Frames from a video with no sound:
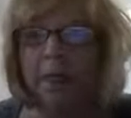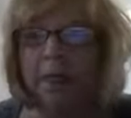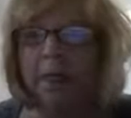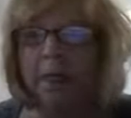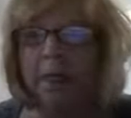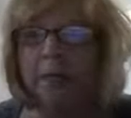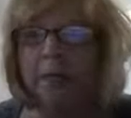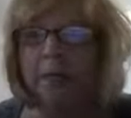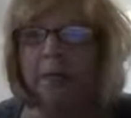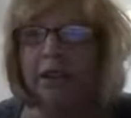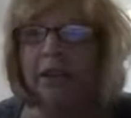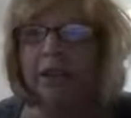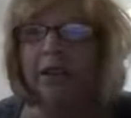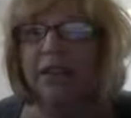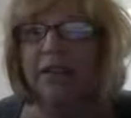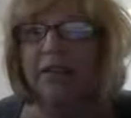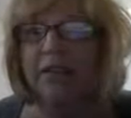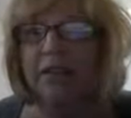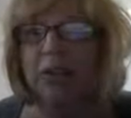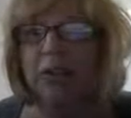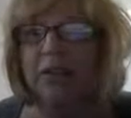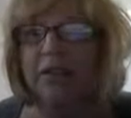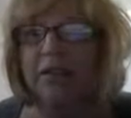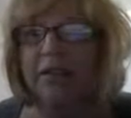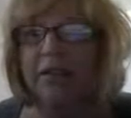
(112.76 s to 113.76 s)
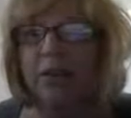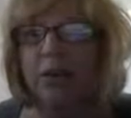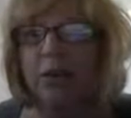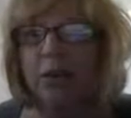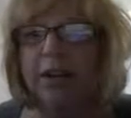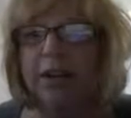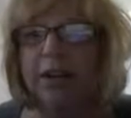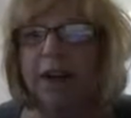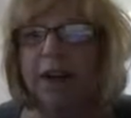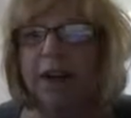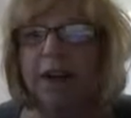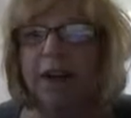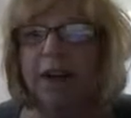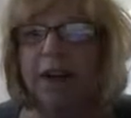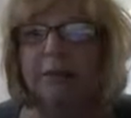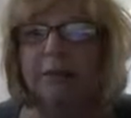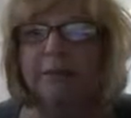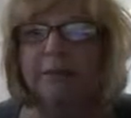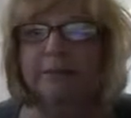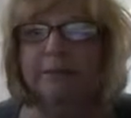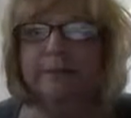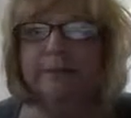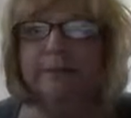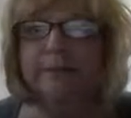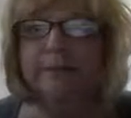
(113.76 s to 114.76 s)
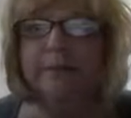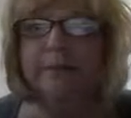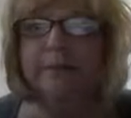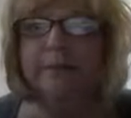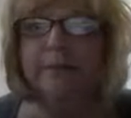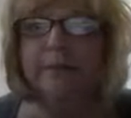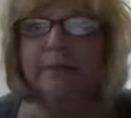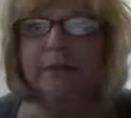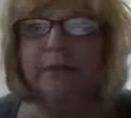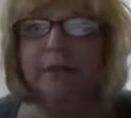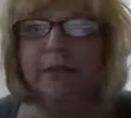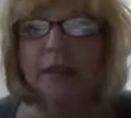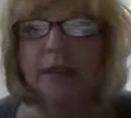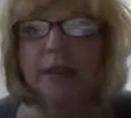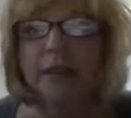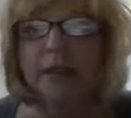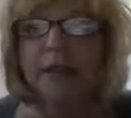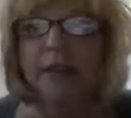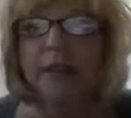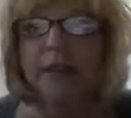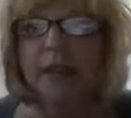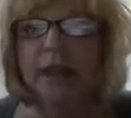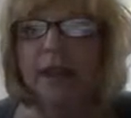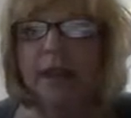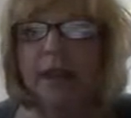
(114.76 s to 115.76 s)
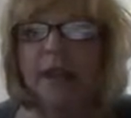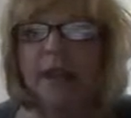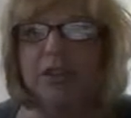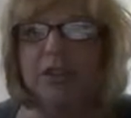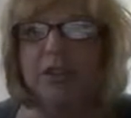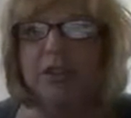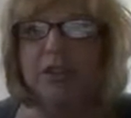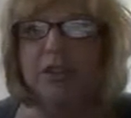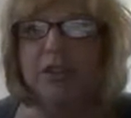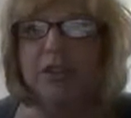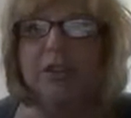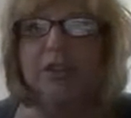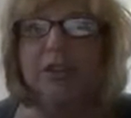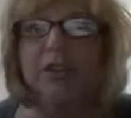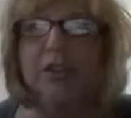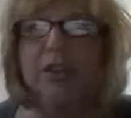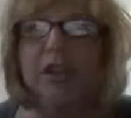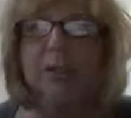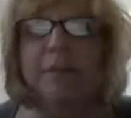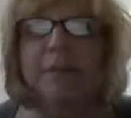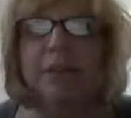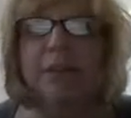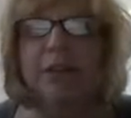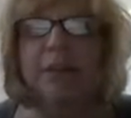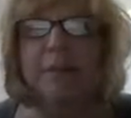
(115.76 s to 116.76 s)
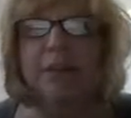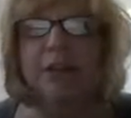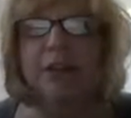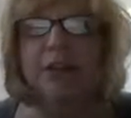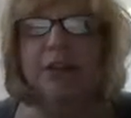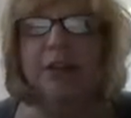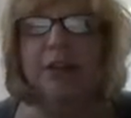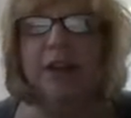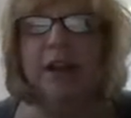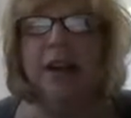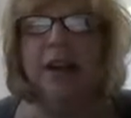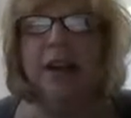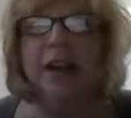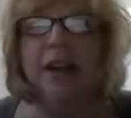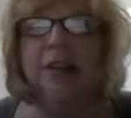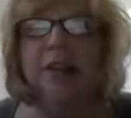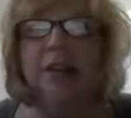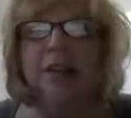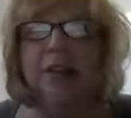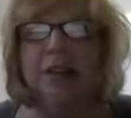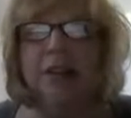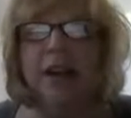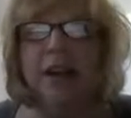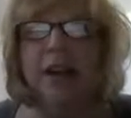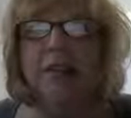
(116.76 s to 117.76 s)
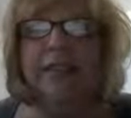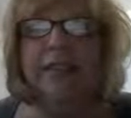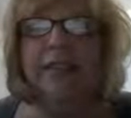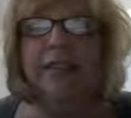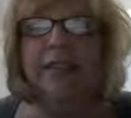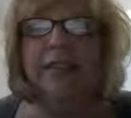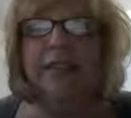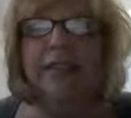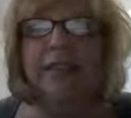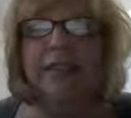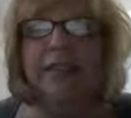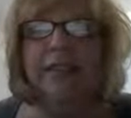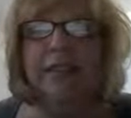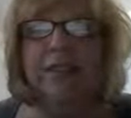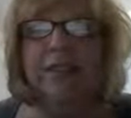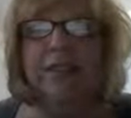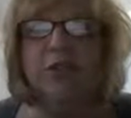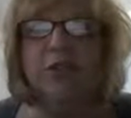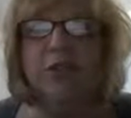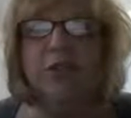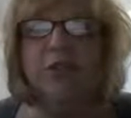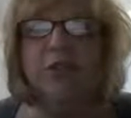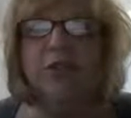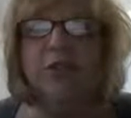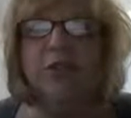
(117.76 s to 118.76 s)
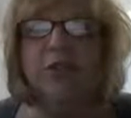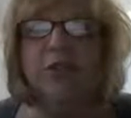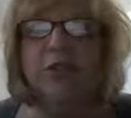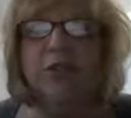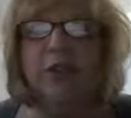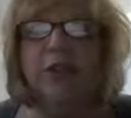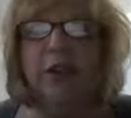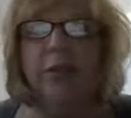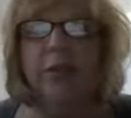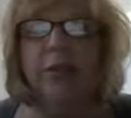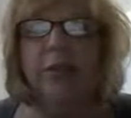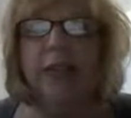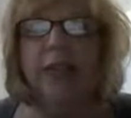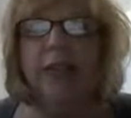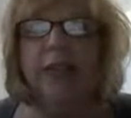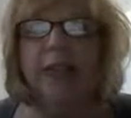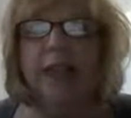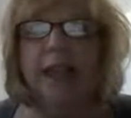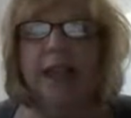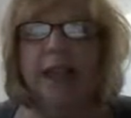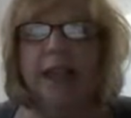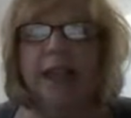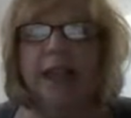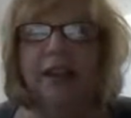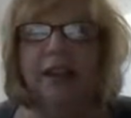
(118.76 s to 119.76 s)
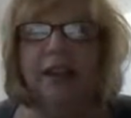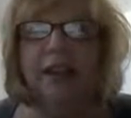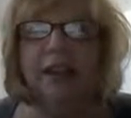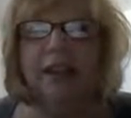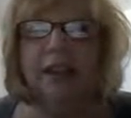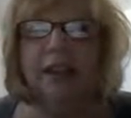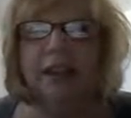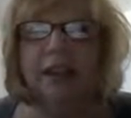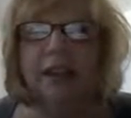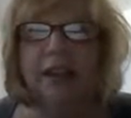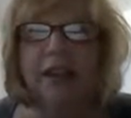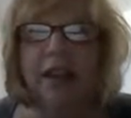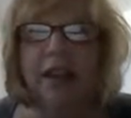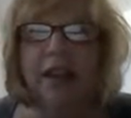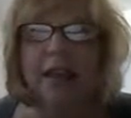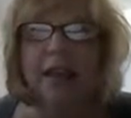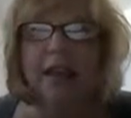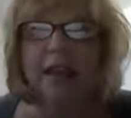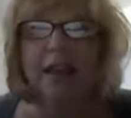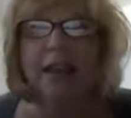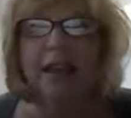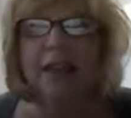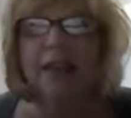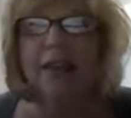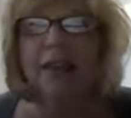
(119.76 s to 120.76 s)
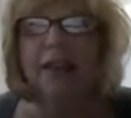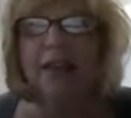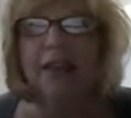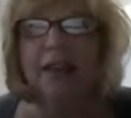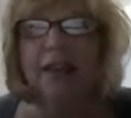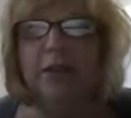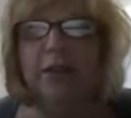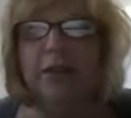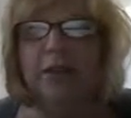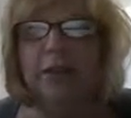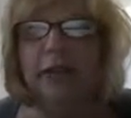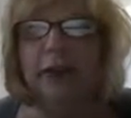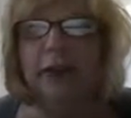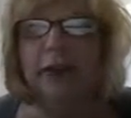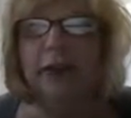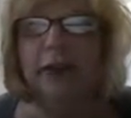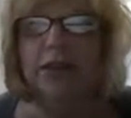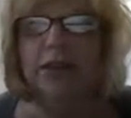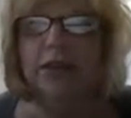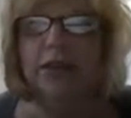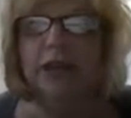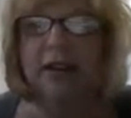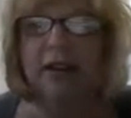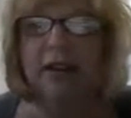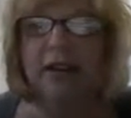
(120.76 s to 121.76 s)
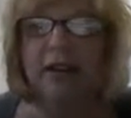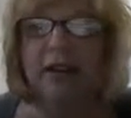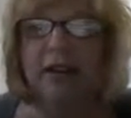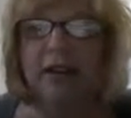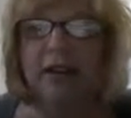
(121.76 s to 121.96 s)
There are many sources for data. As you can see by the picture on your screen, there are several sources of healthcare data. These include the patient,